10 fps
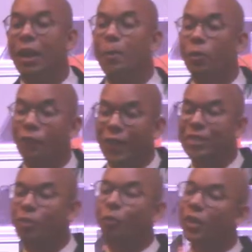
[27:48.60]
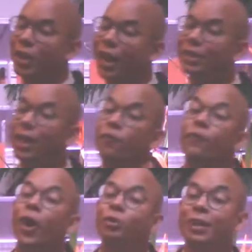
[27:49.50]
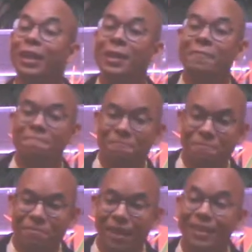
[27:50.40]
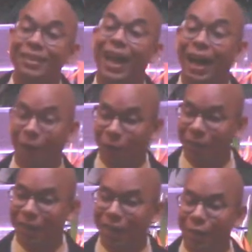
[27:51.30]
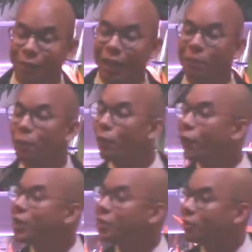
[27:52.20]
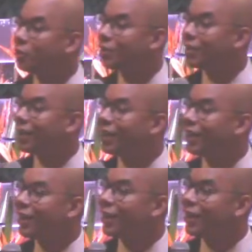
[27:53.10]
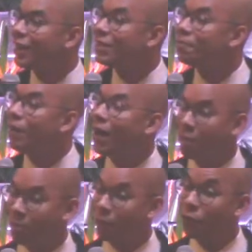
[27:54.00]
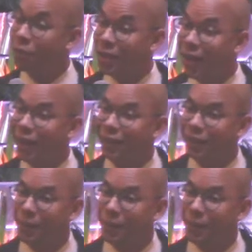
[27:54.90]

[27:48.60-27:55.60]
profession when God found him. Now, that profession is valuable for God.